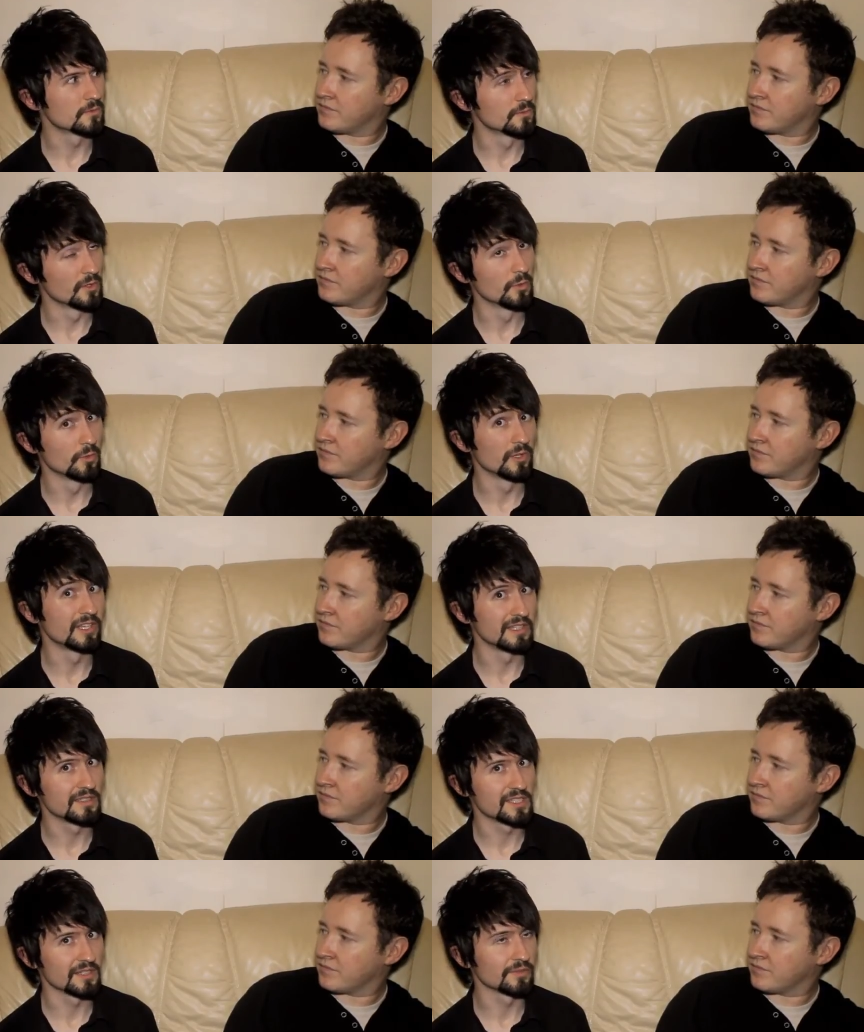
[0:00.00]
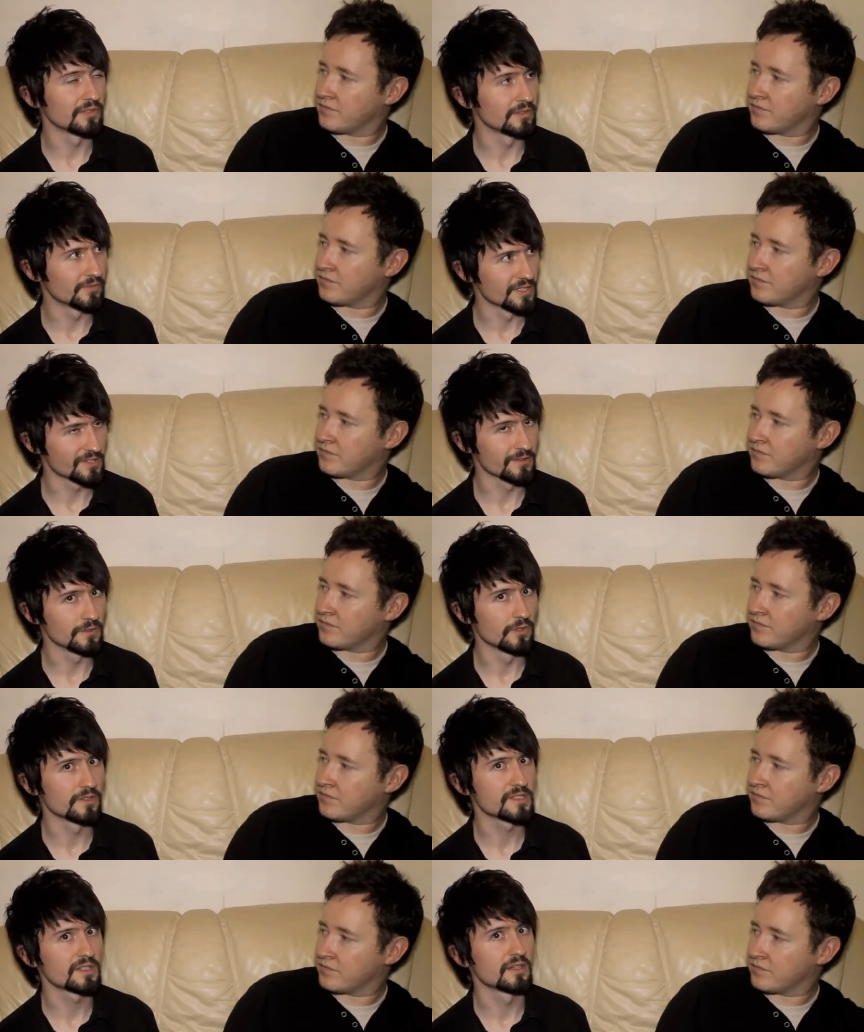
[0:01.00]
Speaker 1: they'll like stuff like Fist of the North
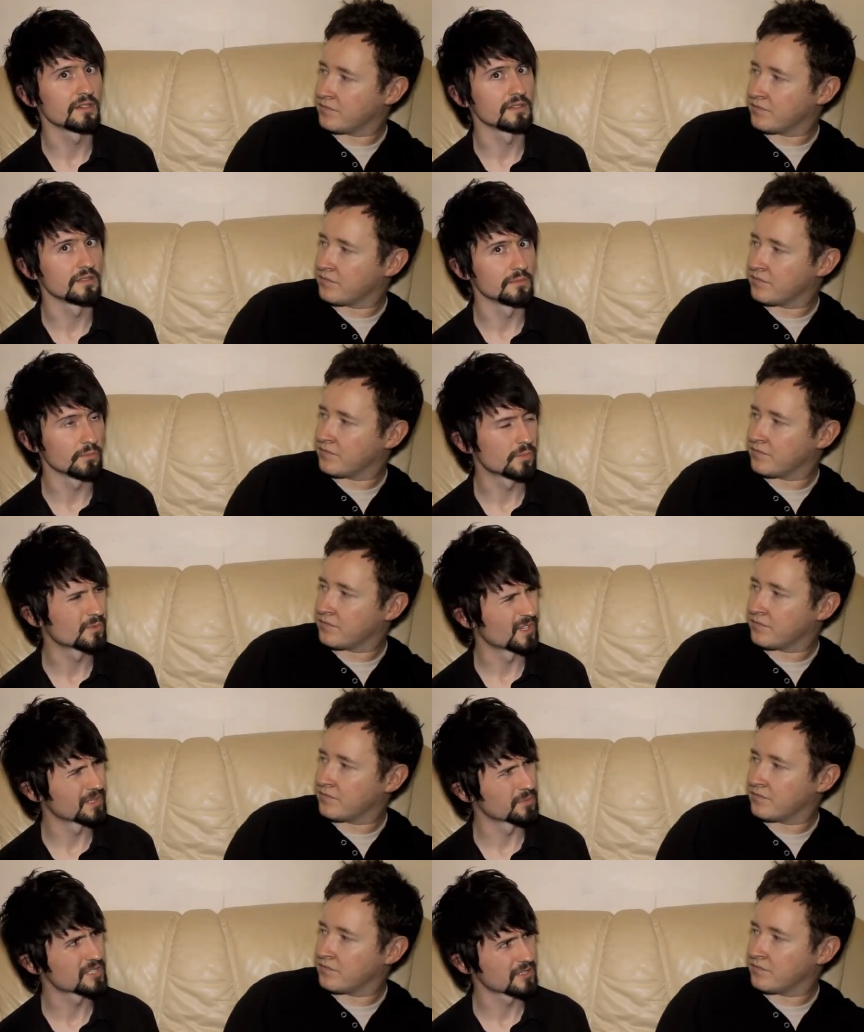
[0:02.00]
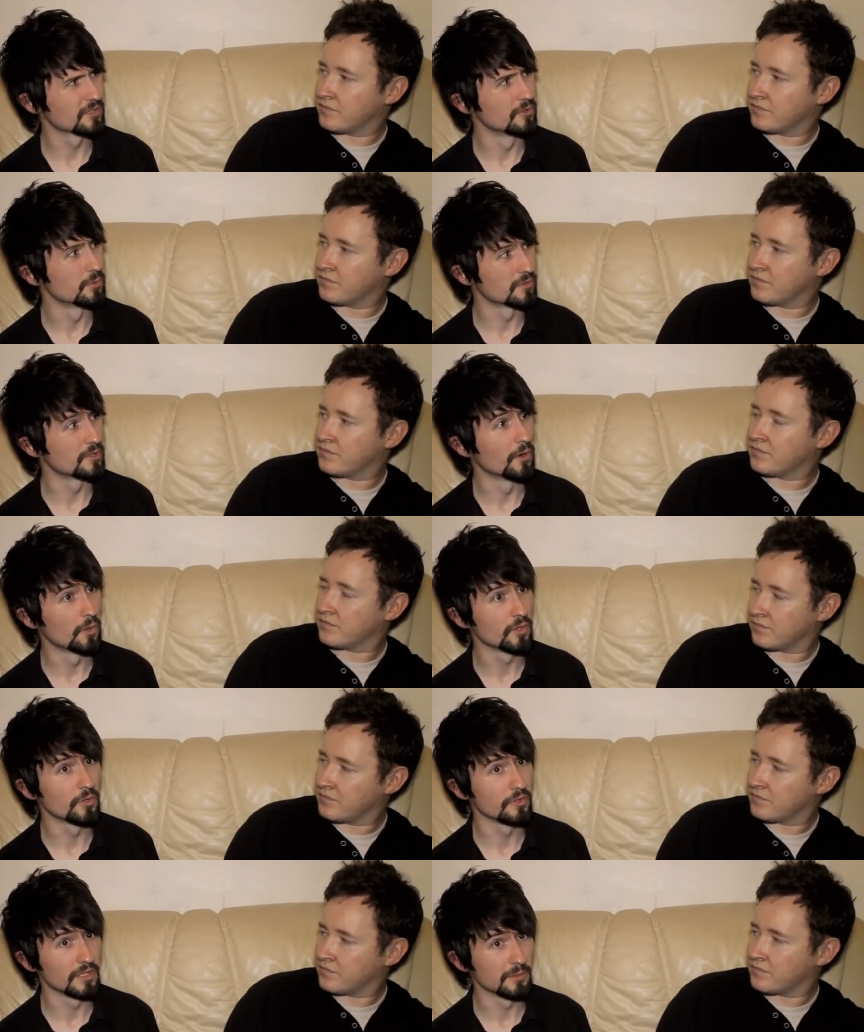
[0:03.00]
Star, and I think particularly with
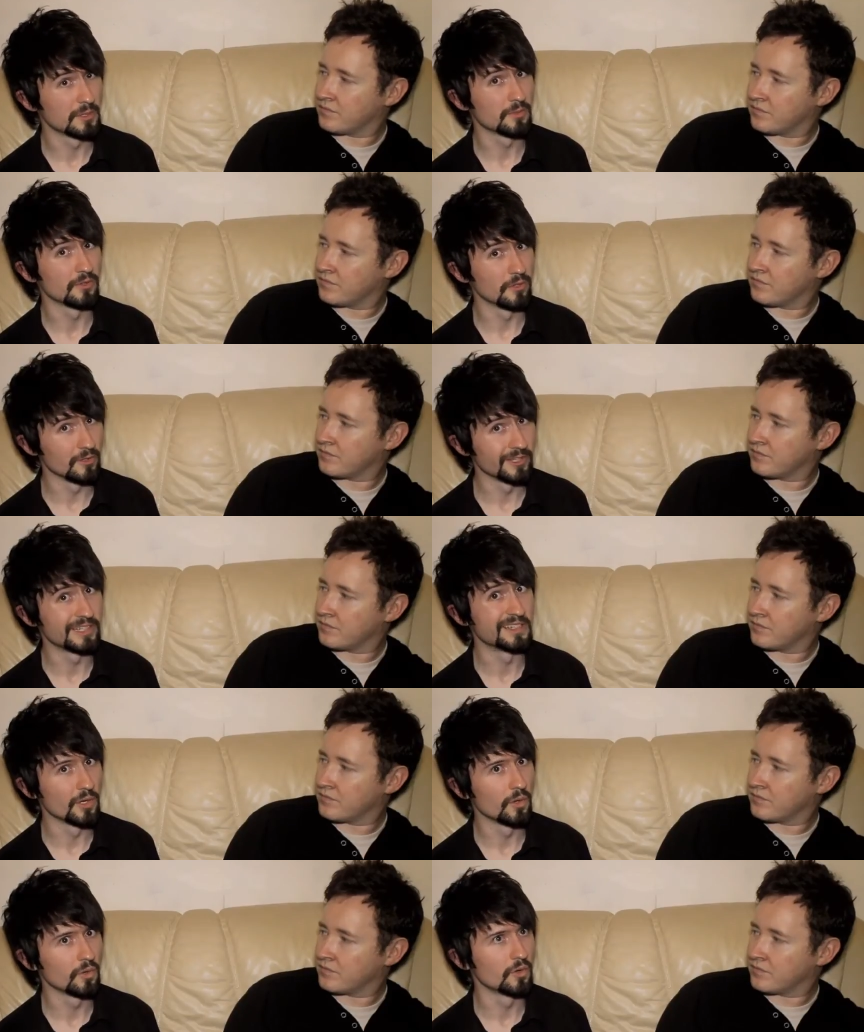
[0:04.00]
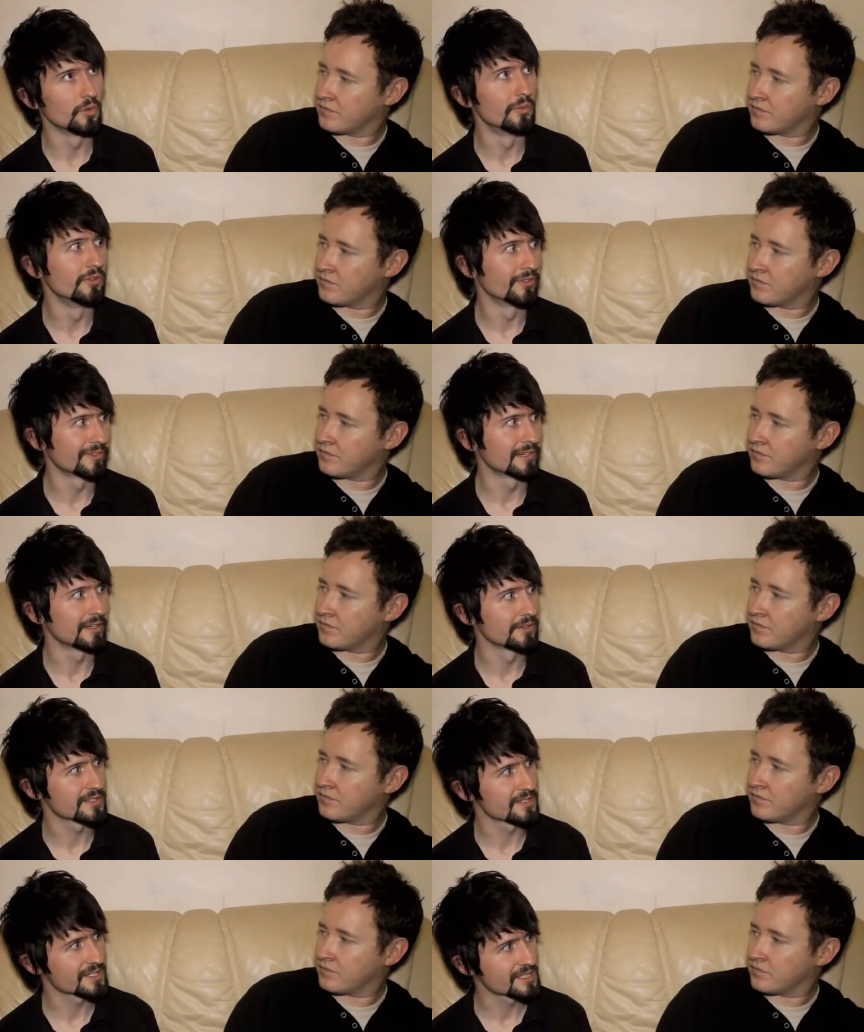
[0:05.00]
Golgo, you get people that like Golgo but nothing else.
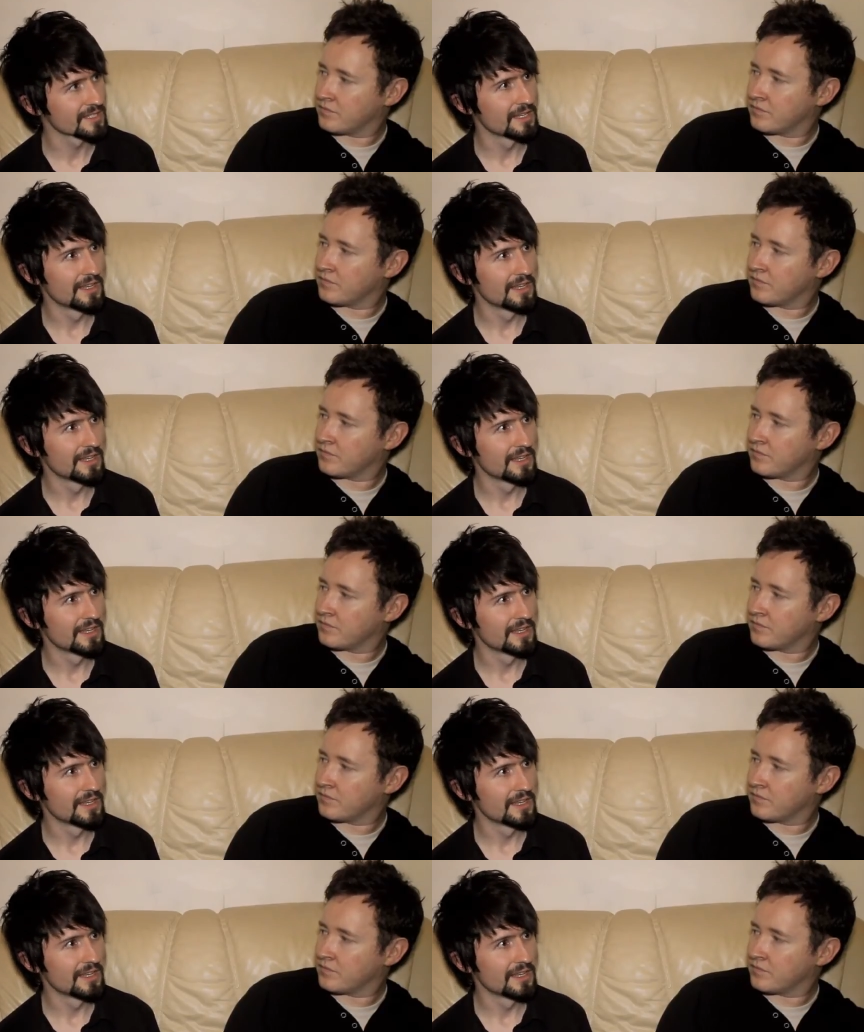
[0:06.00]
is